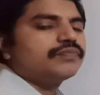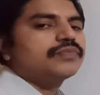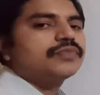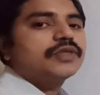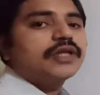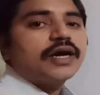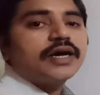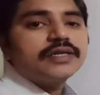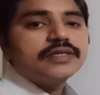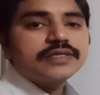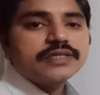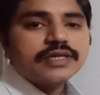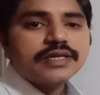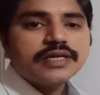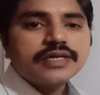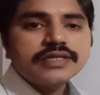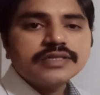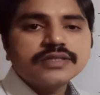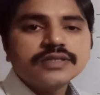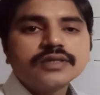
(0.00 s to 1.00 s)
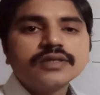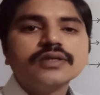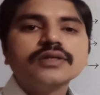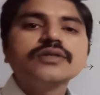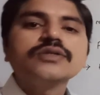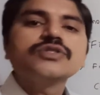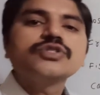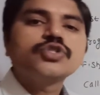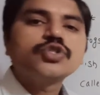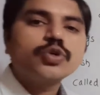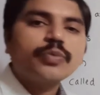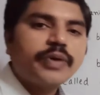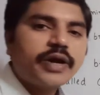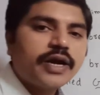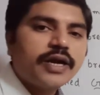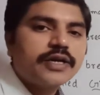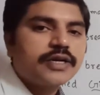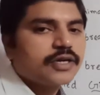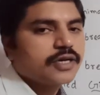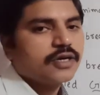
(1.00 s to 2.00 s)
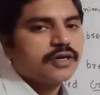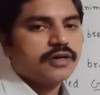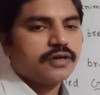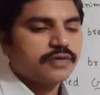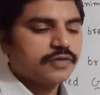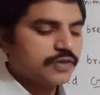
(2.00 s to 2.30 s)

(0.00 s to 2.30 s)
The answer is stomata.